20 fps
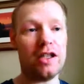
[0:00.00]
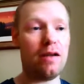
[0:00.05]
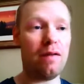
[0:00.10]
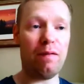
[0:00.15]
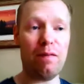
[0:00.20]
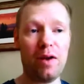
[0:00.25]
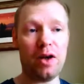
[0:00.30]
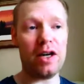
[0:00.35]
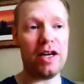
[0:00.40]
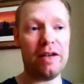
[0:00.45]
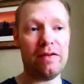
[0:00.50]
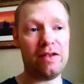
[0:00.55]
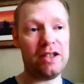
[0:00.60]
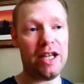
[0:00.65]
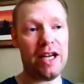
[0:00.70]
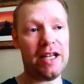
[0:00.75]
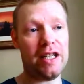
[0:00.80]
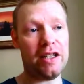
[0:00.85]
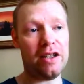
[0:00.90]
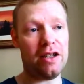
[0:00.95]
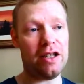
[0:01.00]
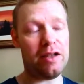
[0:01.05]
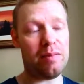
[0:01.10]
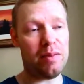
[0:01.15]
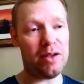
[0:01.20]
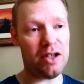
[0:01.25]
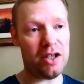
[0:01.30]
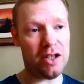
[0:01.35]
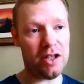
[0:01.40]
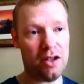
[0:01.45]
So 5, 10 sites,
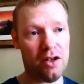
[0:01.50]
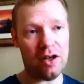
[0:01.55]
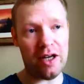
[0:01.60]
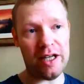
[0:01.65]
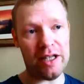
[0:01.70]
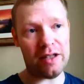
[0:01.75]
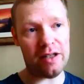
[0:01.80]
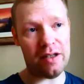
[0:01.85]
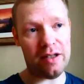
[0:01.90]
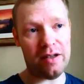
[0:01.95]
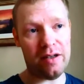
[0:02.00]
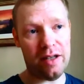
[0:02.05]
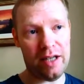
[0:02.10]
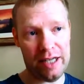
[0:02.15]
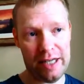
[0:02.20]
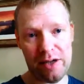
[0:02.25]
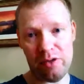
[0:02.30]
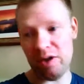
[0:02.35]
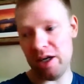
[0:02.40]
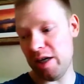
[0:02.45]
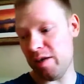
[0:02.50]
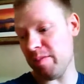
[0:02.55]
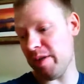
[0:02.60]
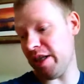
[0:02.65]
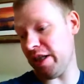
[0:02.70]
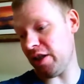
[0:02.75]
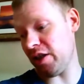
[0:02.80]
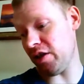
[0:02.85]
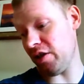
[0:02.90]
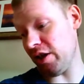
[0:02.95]
but decide now how
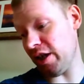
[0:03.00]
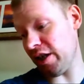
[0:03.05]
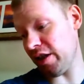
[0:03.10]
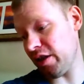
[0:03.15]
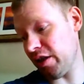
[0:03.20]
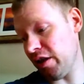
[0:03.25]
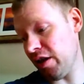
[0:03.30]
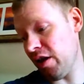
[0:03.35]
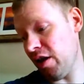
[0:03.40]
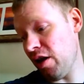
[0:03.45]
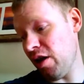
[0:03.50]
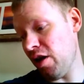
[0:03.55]
many sites.